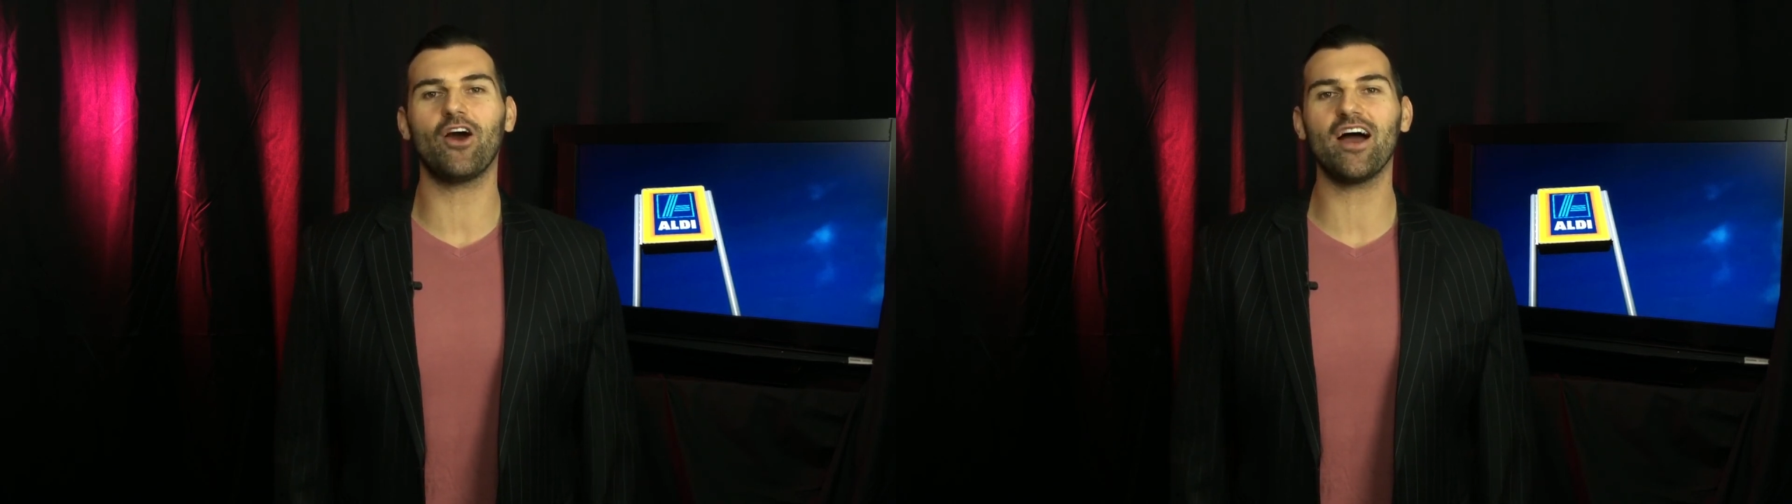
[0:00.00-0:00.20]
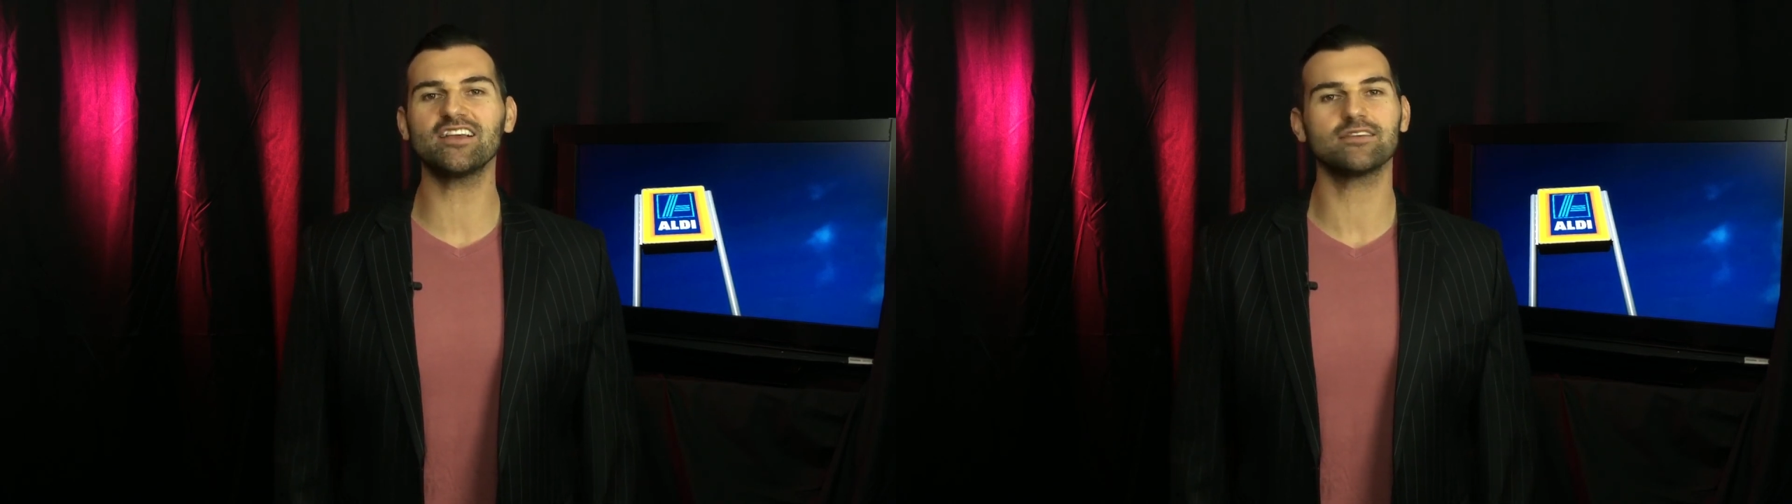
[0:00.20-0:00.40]

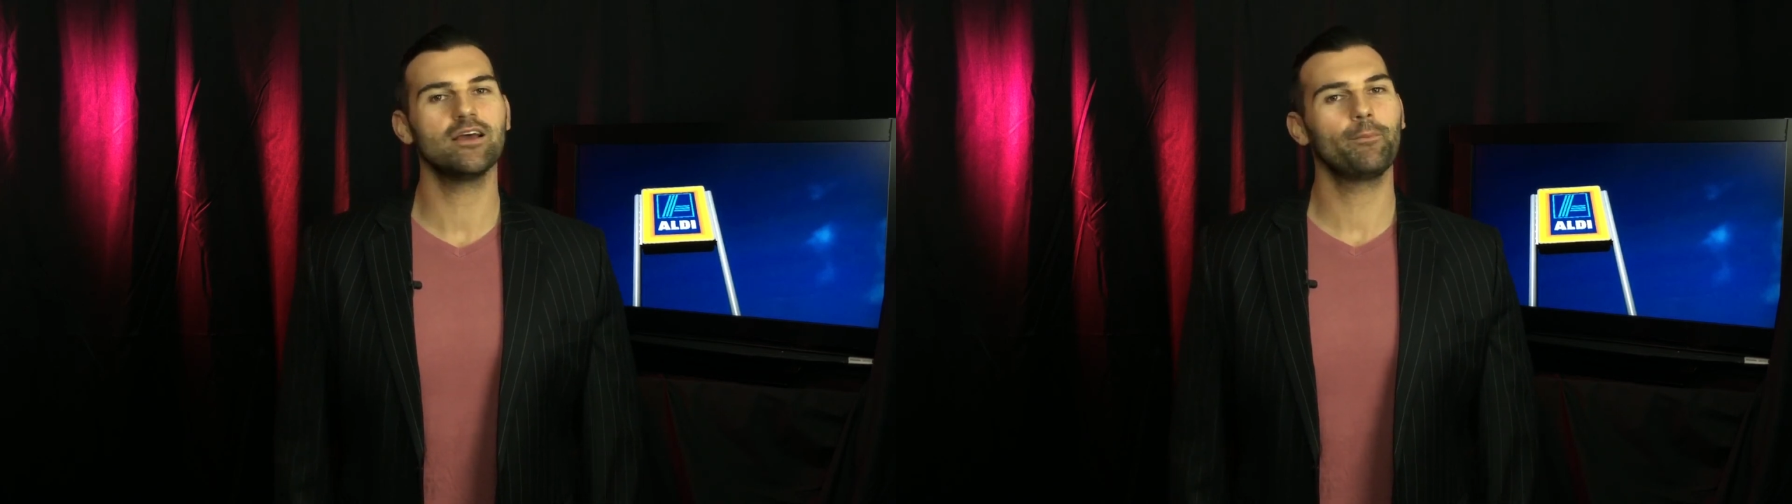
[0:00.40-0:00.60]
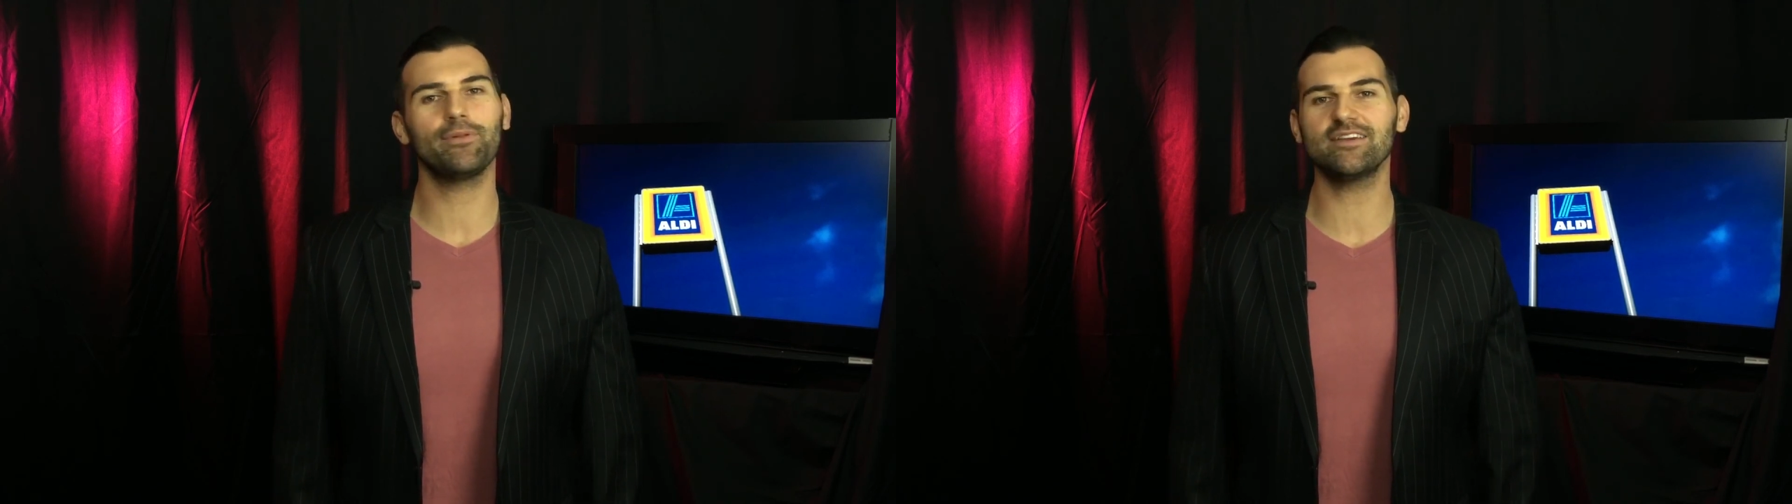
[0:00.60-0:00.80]
Guys,
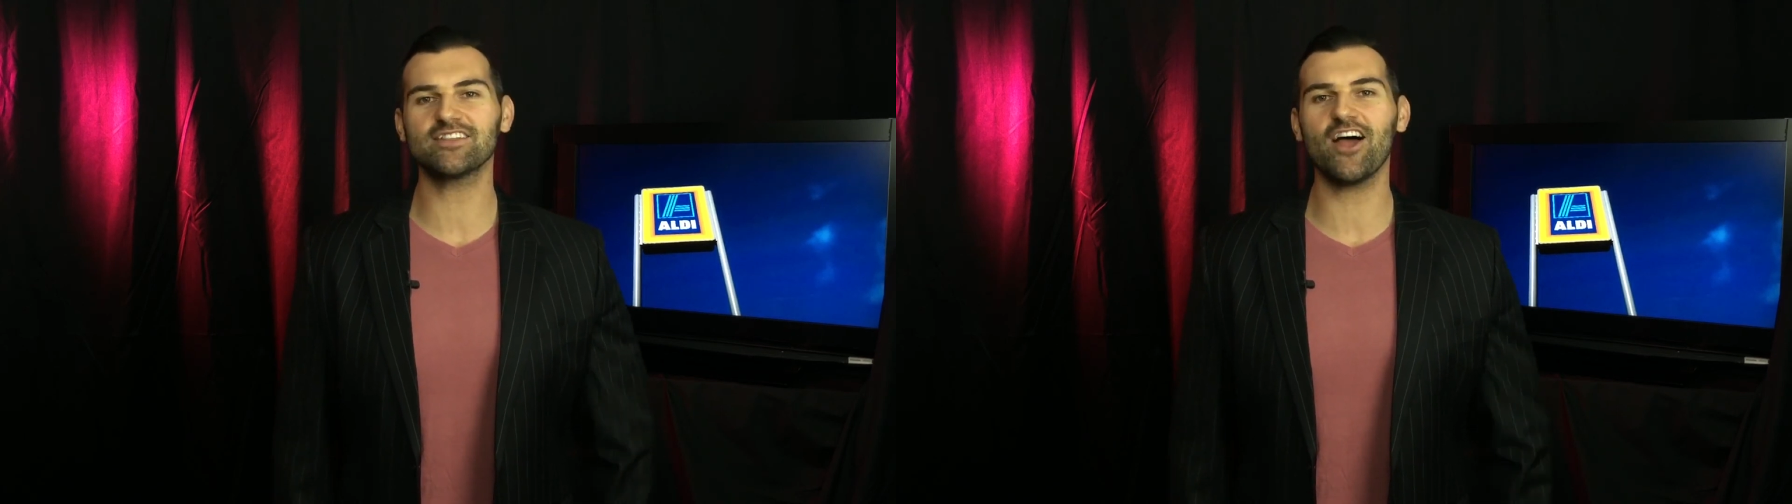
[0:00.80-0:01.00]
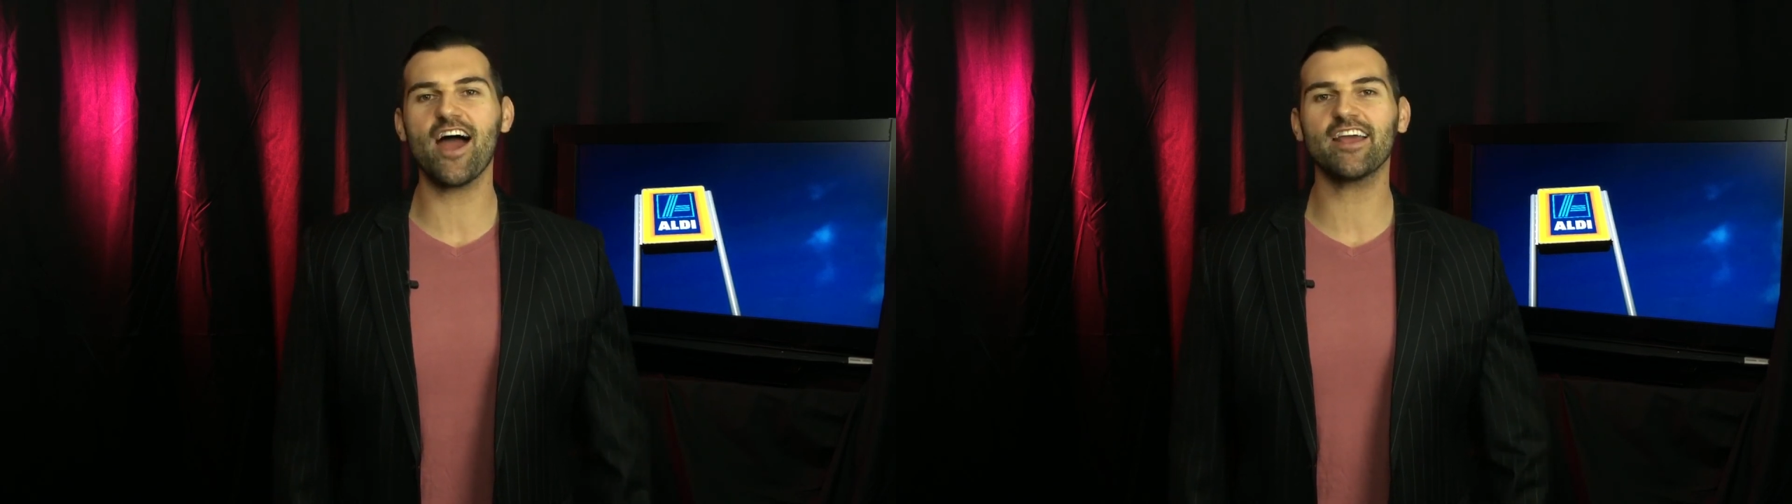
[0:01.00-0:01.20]
please
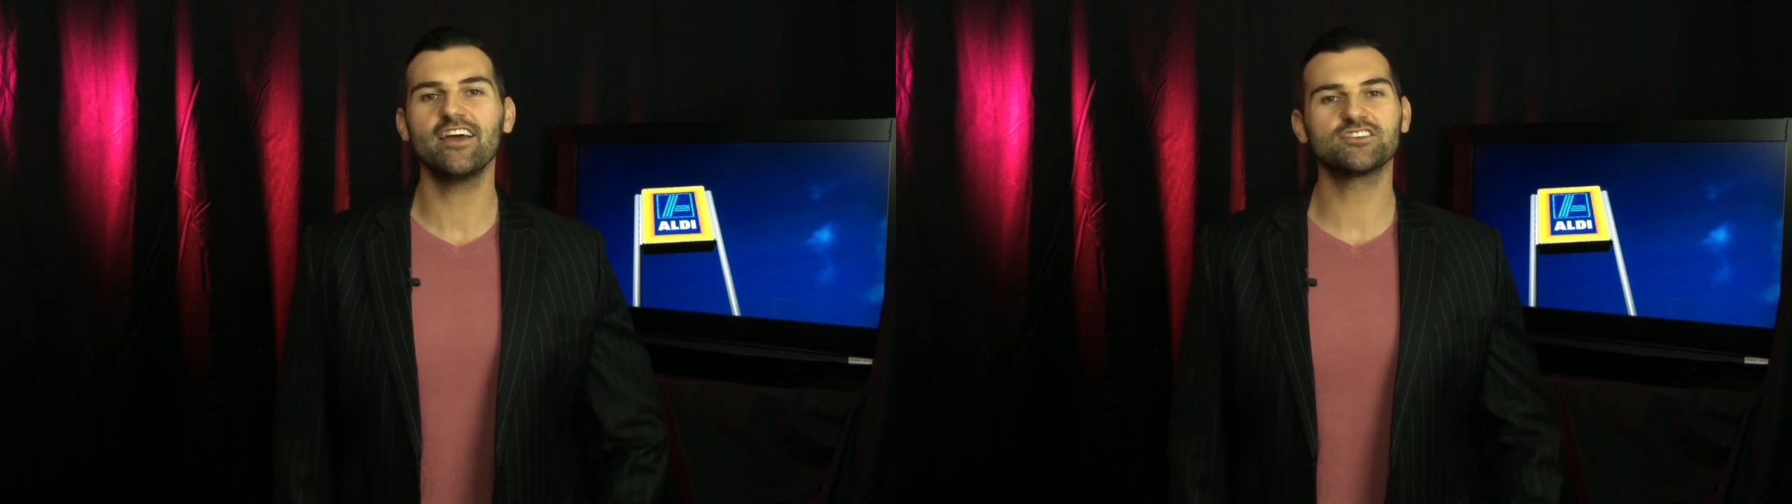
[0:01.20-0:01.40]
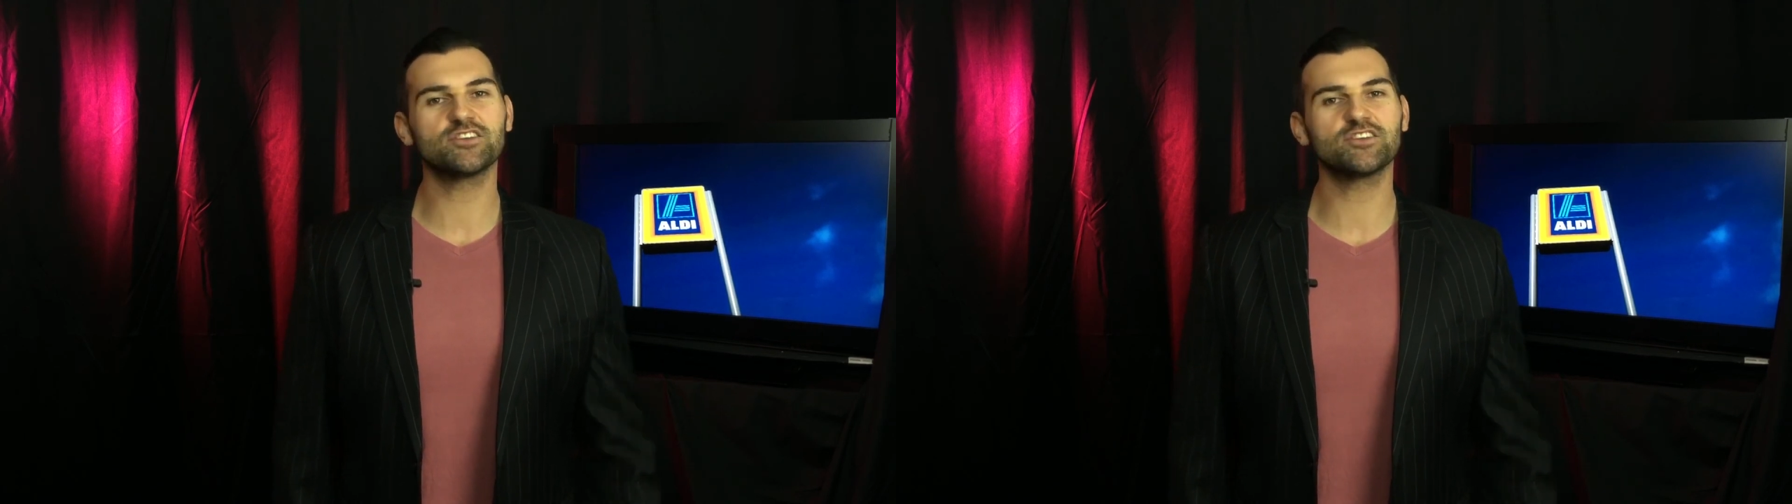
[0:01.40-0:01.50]
like,